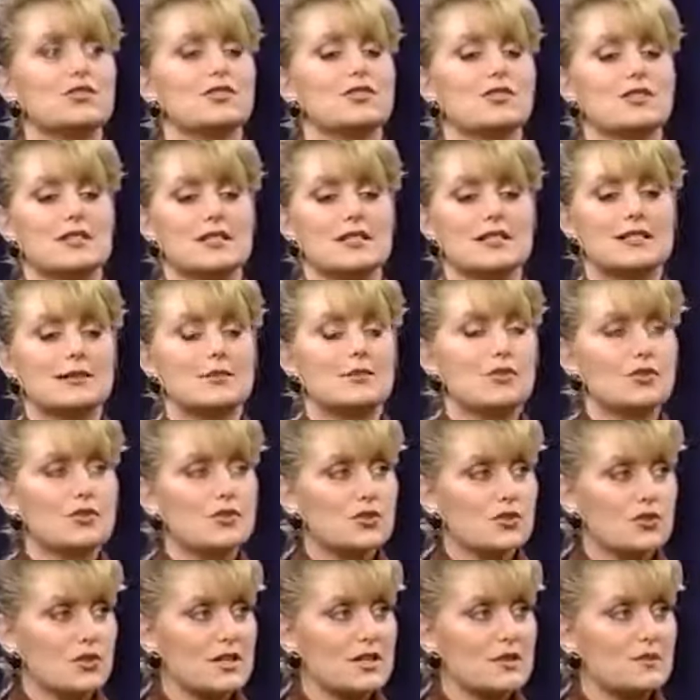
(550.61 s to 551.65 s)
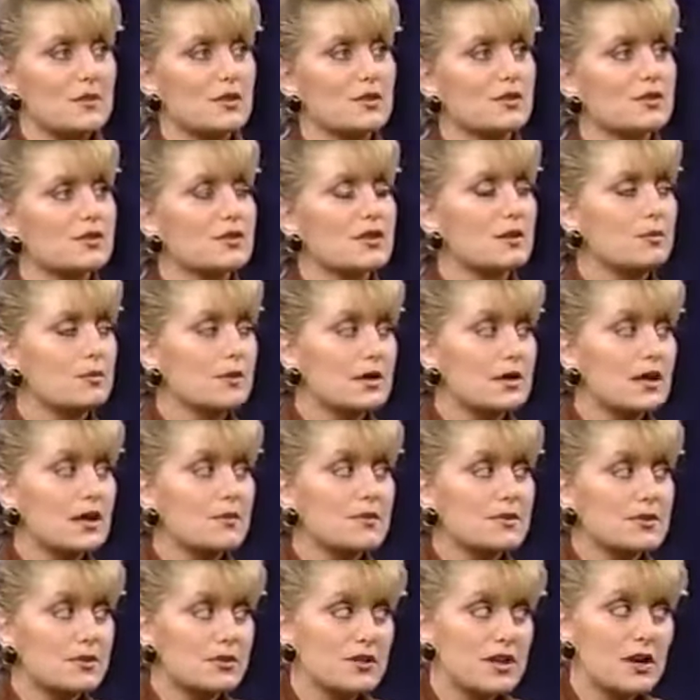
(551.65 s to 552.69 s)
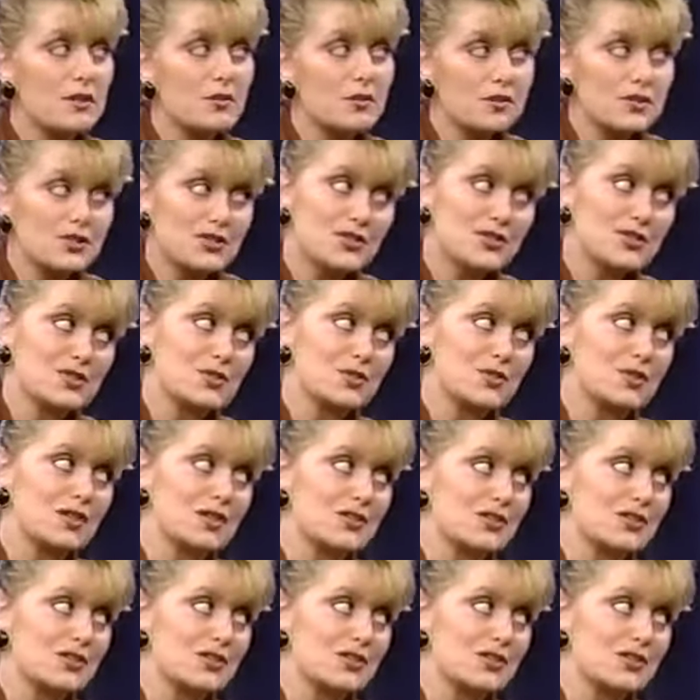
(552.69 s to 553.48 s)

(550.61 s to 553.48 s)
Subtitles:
You'll see some of those trace minerals coming up. So now what she's doing